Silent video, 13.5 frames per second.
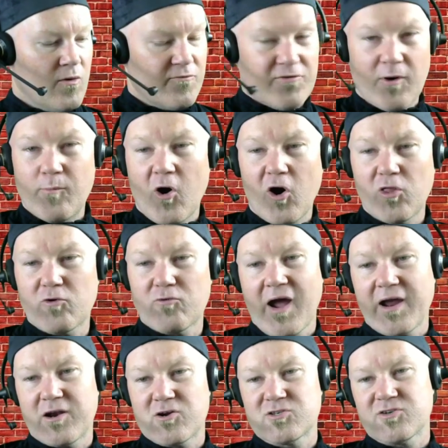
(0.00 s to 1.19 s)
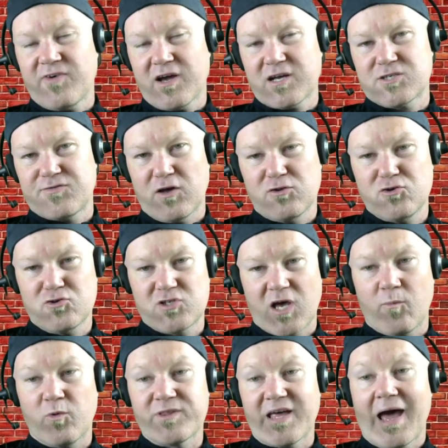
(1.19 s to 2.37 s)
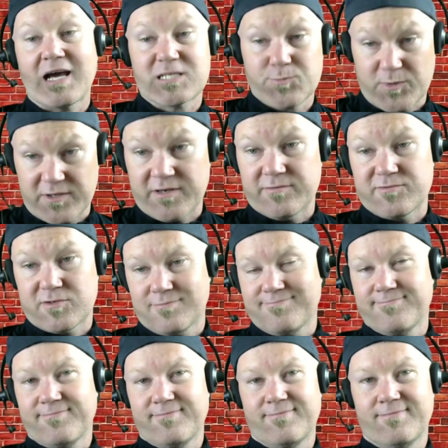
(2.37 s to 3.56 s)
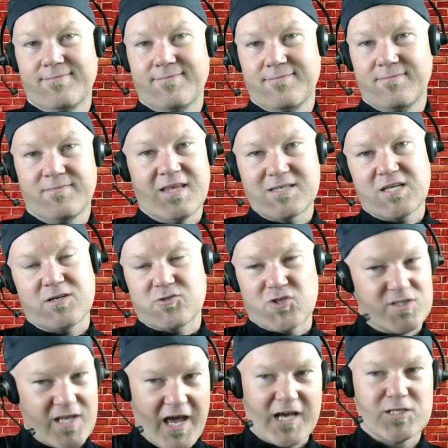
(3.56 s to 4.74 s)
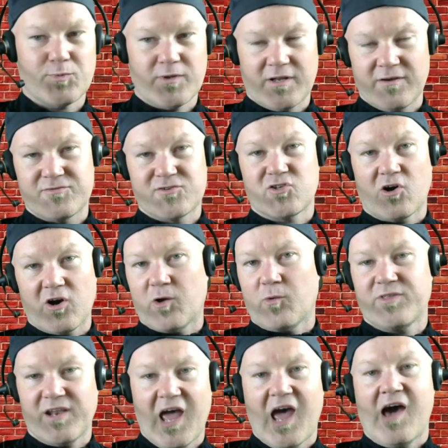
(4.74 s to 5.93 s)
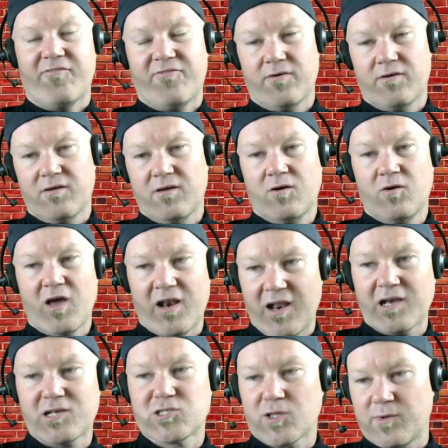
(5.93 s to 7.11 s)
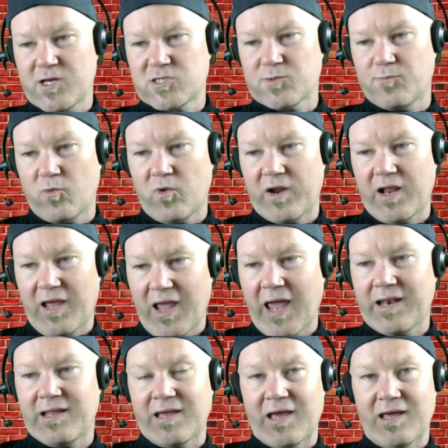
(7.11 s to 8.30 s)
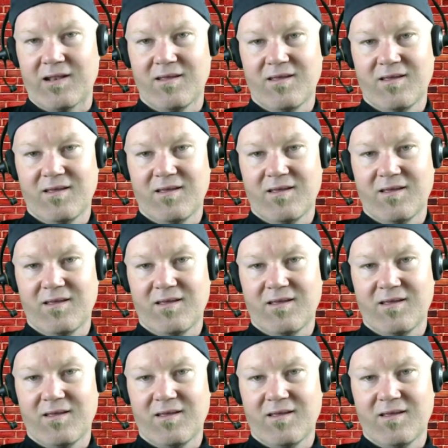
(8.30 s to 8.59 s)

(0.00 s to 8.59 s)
from all the writers of XFL News Hub with expletives. That's it, just expletives starting with an F and an exclamation point ending it.